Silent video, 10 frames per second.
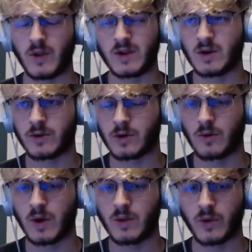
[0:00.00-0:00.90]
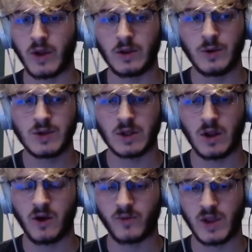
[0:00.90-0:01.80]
or they don't throw away, but they lose a lot